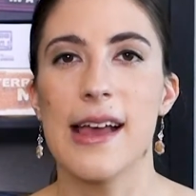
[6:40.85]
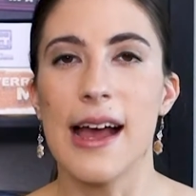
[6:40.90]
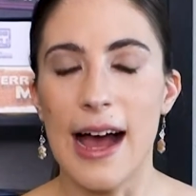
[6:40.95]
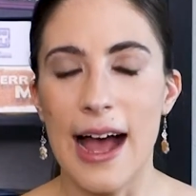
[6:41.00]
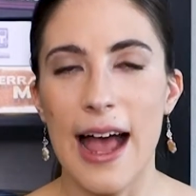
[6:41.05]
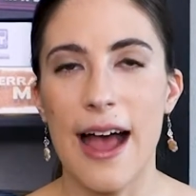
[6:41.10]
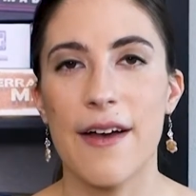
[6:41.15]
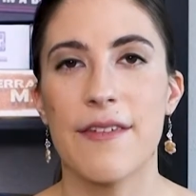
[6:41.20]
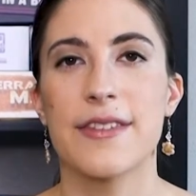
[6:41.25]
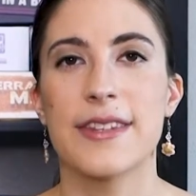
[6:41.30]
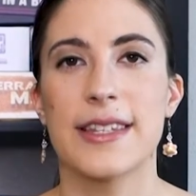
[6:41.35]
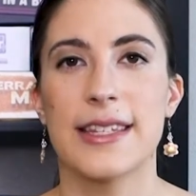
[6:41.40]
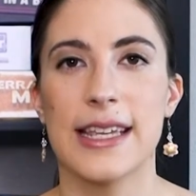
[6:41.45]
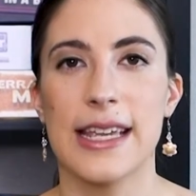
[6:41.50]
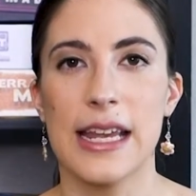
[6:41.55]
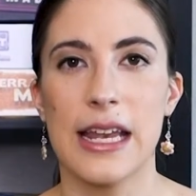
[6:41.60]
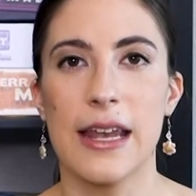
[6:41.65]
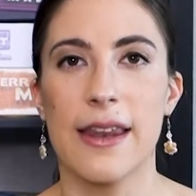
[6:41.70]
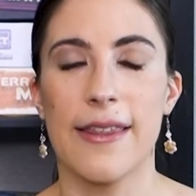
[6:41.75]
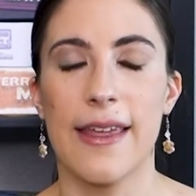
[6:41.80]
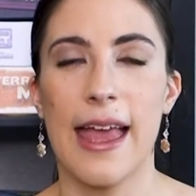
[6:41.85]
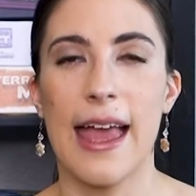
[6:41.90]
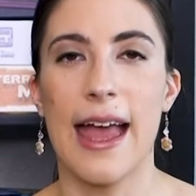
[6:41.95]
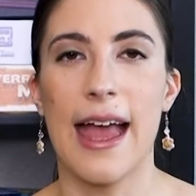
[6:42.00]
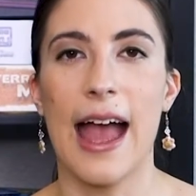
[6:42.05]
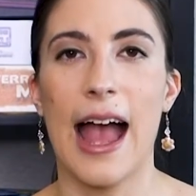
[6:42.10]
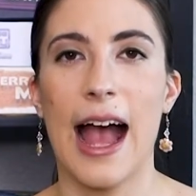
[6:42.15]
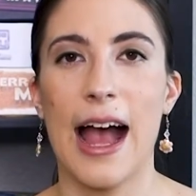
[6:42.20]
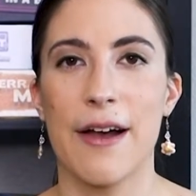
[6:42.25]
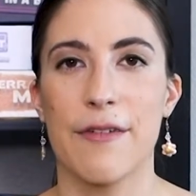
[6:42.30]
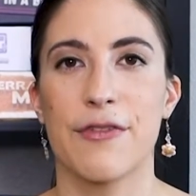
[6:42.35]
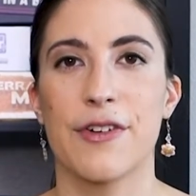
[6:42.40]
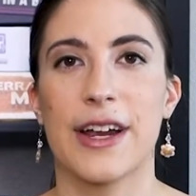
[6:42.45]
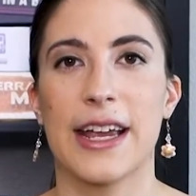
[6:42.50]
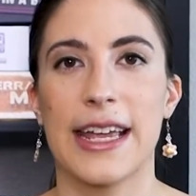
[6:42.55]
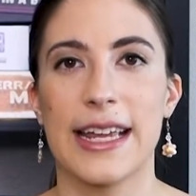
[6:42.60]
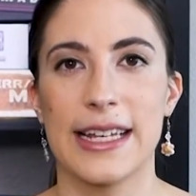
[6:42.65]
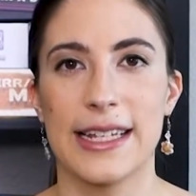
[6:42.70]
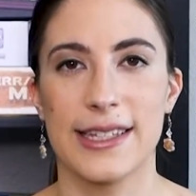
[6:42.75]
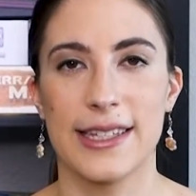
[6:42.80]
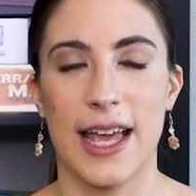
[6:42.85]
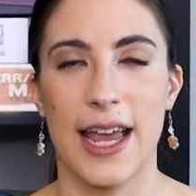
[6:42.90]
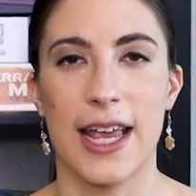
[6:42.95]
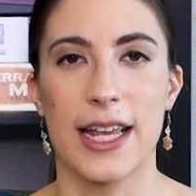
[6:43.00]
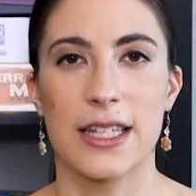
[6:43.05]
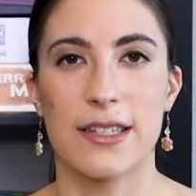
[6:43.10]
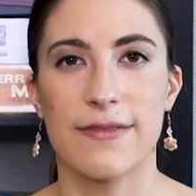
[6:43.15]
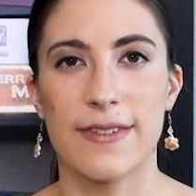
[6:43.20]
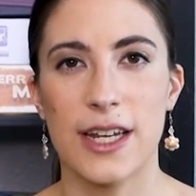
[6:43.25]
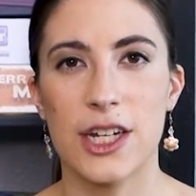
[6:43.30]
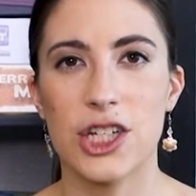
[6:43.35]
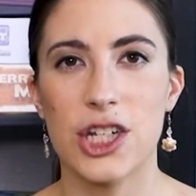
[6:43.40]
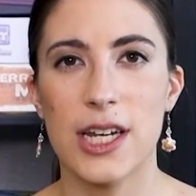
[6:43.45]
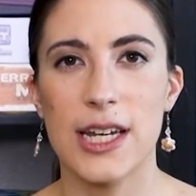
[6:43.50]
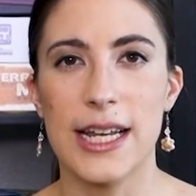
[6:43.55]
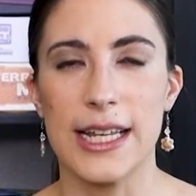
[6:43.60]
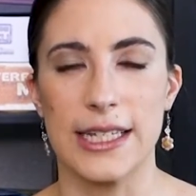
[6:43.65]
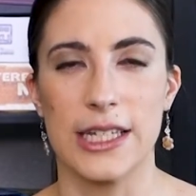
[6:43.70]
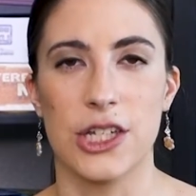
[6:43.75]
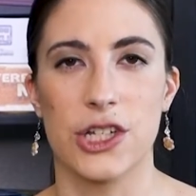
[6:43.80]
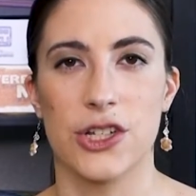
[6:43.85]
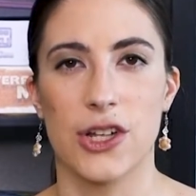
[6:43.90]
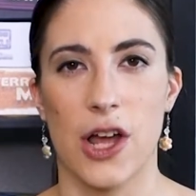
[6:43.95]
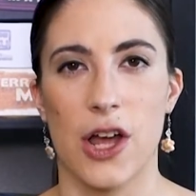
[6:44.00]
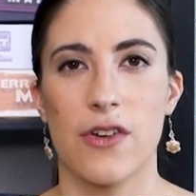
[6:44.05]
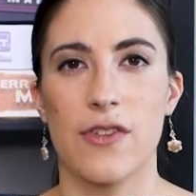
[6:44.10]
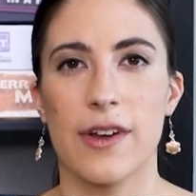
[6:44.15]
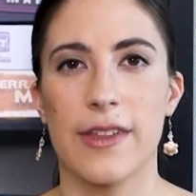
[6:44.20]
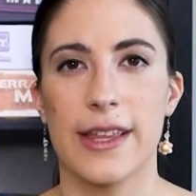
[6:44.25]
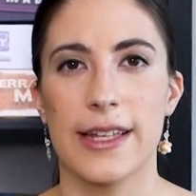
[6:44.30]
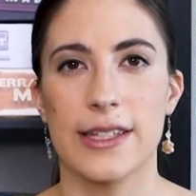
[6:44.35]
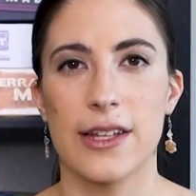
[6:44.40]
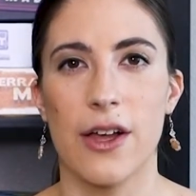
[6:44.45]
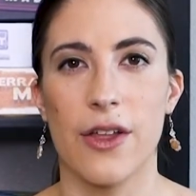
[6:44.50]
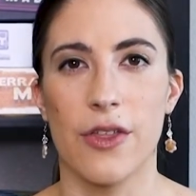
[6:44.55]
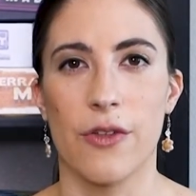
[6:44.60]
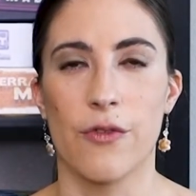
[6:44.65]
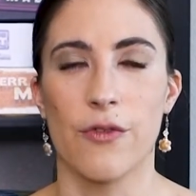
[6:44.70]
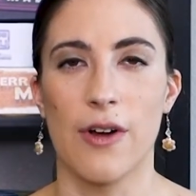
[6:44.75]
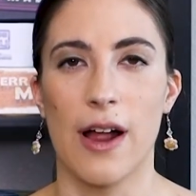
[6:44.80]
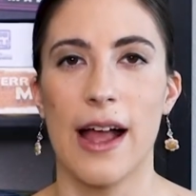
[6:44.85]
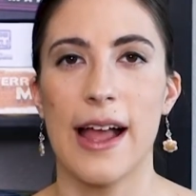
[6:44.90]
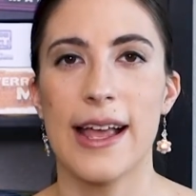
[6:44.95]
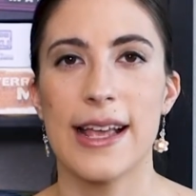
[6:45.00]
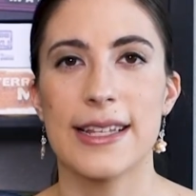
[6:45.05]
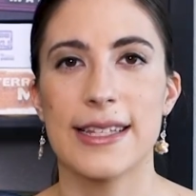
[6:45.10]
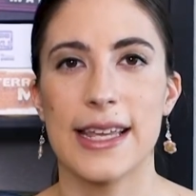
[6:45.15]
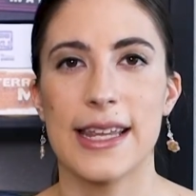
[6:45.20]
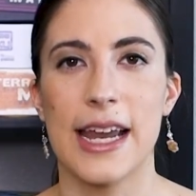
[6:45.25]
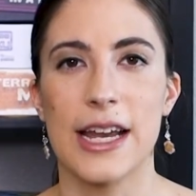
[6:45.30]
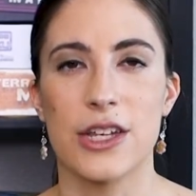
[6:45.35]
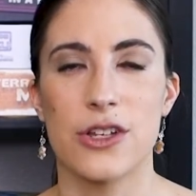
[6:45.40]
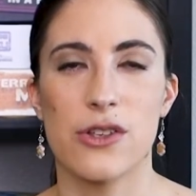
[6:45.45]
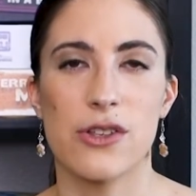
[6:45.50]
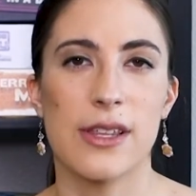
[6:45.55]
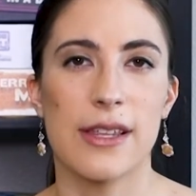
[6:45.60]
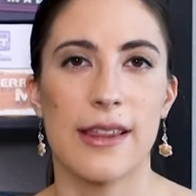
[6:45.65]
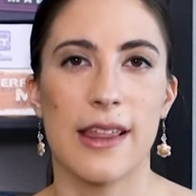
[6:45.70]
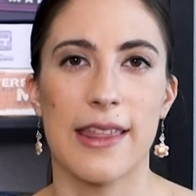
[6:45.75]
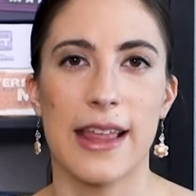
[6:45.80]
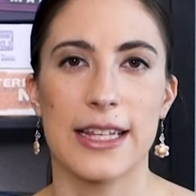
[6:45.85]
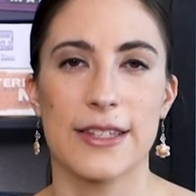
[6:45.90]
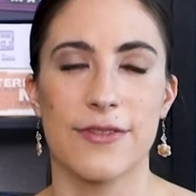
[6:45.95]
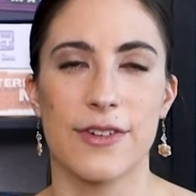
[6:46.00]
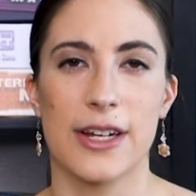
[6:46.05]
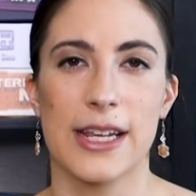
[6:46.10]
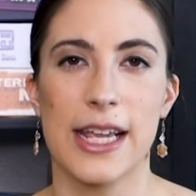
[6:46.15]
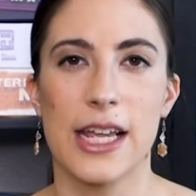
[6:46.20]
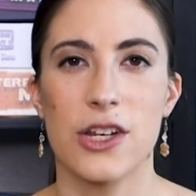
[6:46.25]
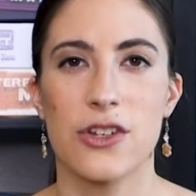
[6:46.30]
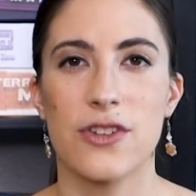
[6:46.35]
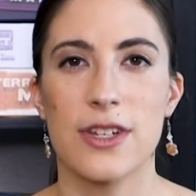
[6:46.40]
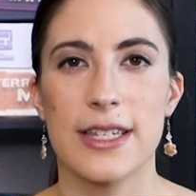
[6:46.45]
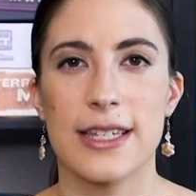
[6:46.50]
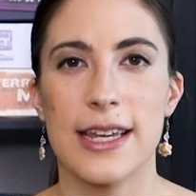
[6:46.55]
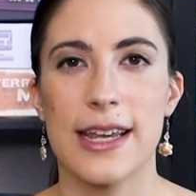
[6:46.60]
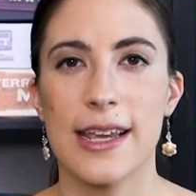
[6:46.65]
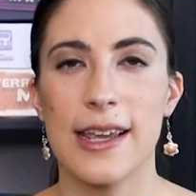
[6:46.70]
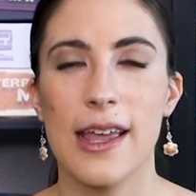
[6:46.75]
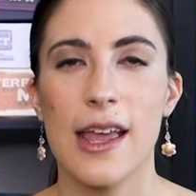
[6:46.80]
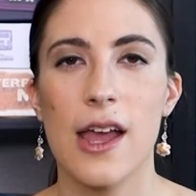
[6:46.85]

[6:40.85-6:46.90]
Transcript: I have seen that African science fiction is a genre that's on the rise, and I do think that that's very interesting.